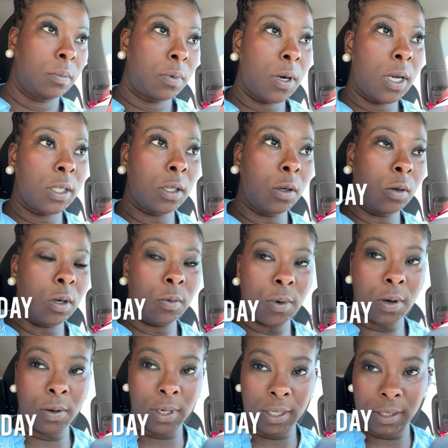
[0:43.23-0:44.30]
Praise the Lord,
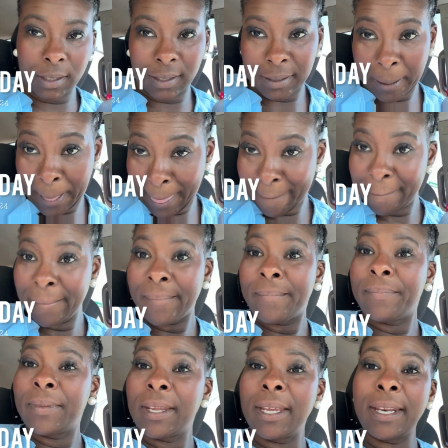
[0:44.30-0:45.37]
Walters.
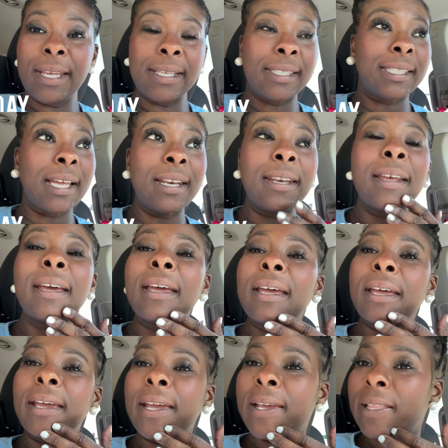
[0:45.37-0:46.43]
It is
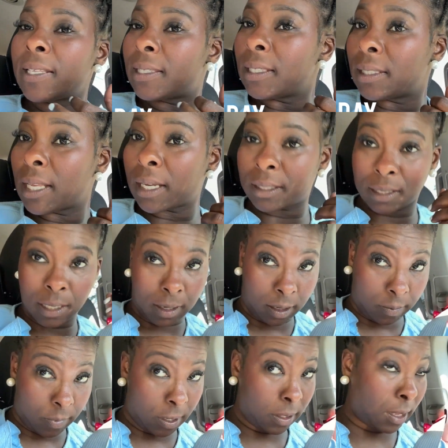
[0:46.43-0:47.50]
Sunday. It's the second Sunday of
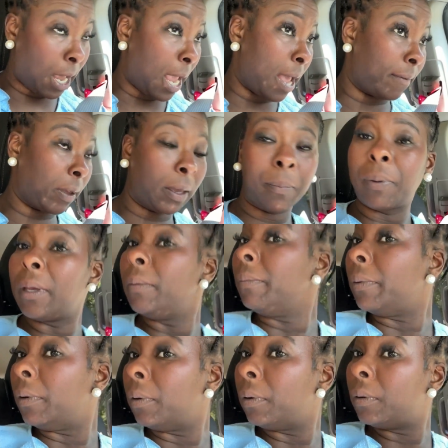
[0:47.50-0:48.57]
the month. I have a
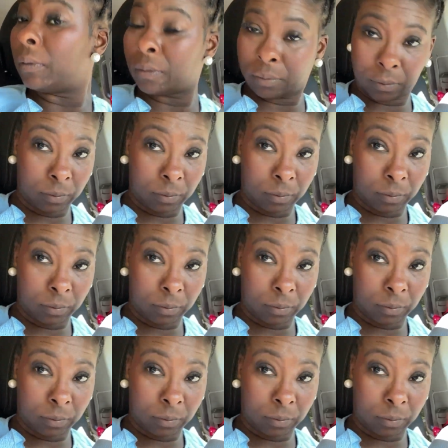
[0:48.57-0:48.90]
pimple.